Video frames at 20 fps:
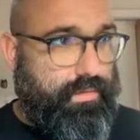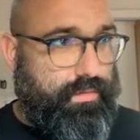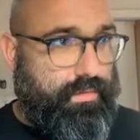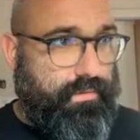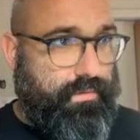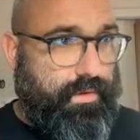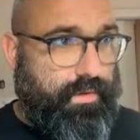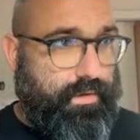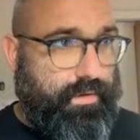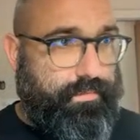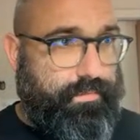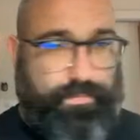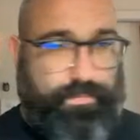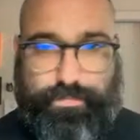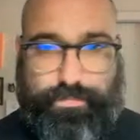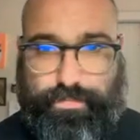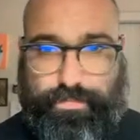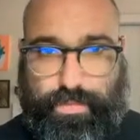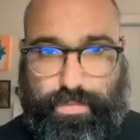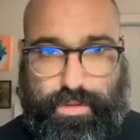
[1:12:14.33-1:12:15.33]
So
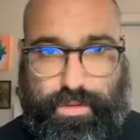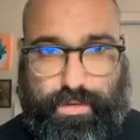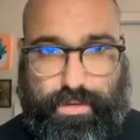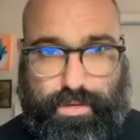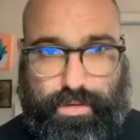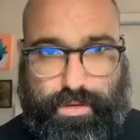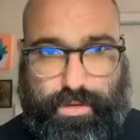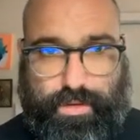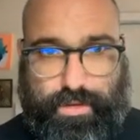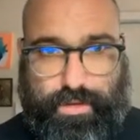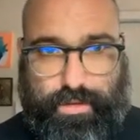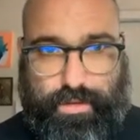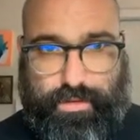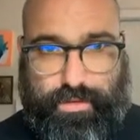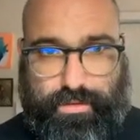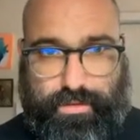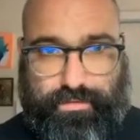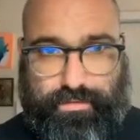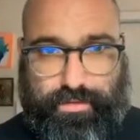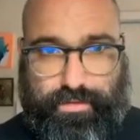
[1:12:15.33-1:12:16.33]

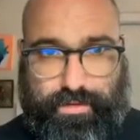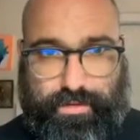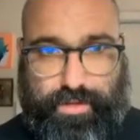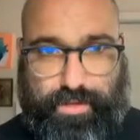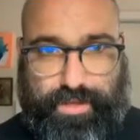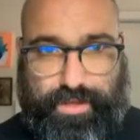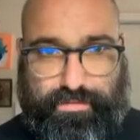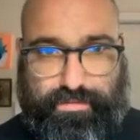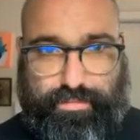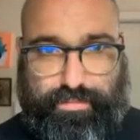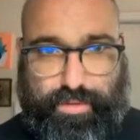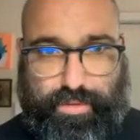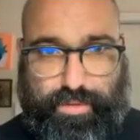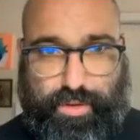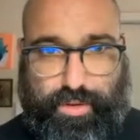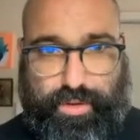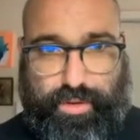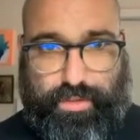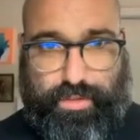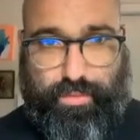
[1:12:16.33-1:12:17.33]
this little like
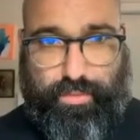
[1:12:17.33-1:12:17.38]
blowing in the